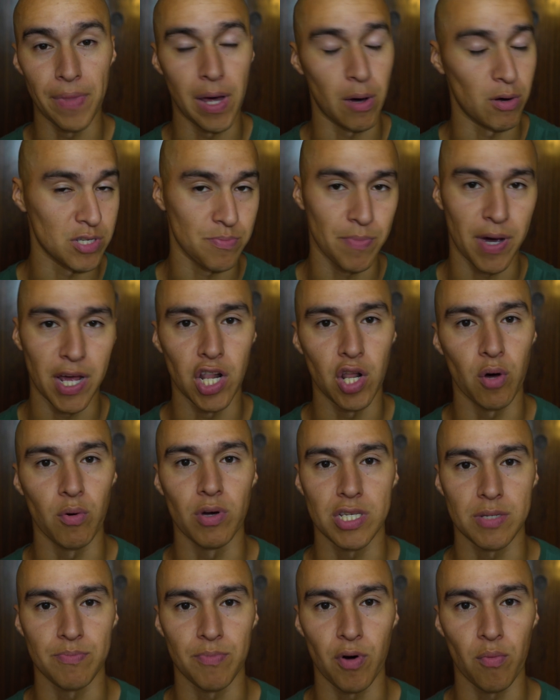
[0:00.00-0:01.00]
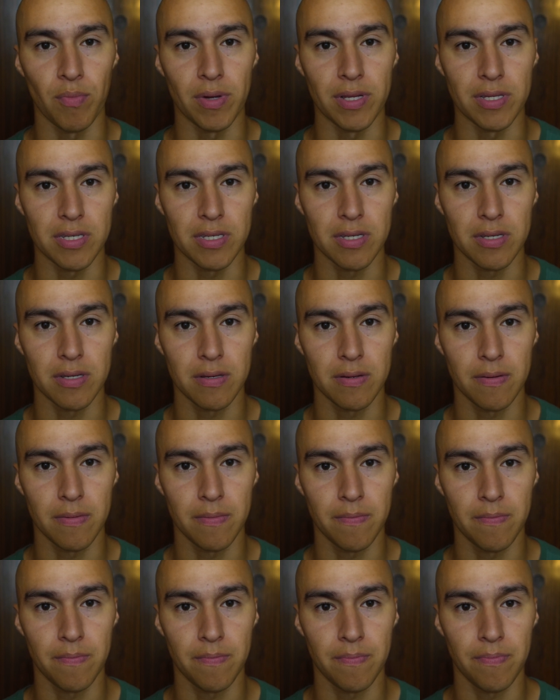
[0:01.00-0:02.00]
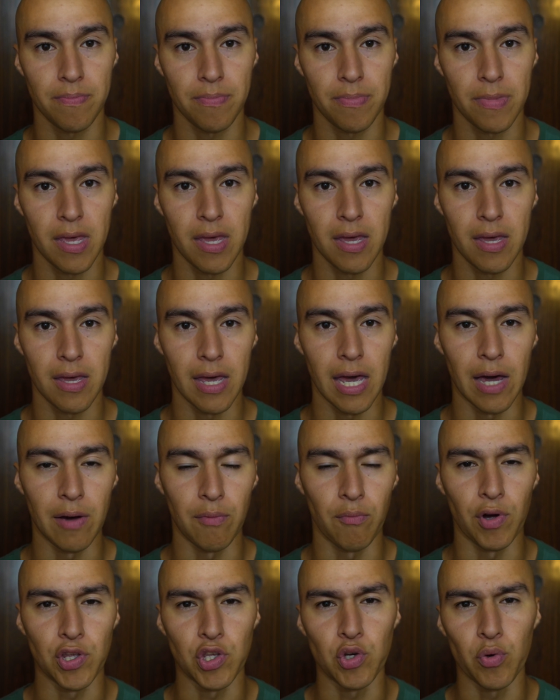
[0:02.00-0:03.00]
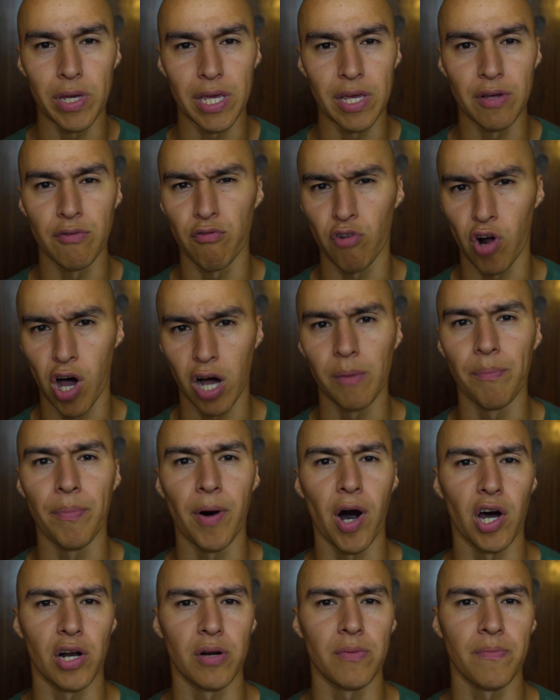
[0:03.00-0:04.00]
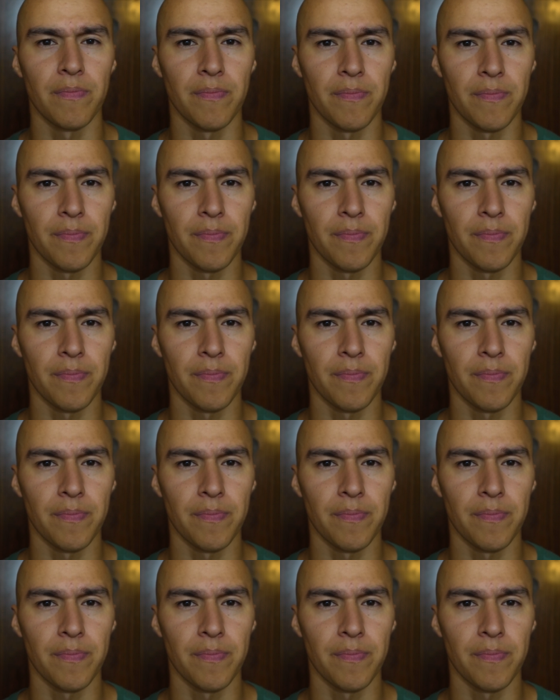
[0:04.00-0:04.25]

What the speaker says: that was my lowest moment. And when you hit rock bottom,